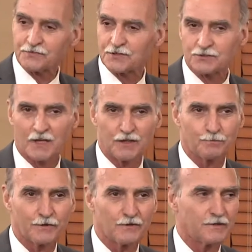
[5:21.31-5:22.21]

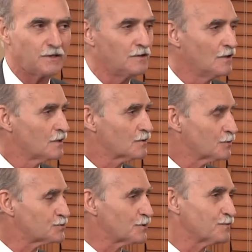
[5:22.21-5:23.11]
Sustainability,
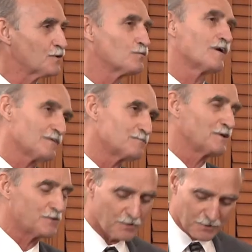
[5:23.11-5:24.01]
Christopher, well, I
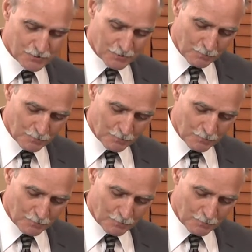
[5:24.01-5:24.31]
mean, Chris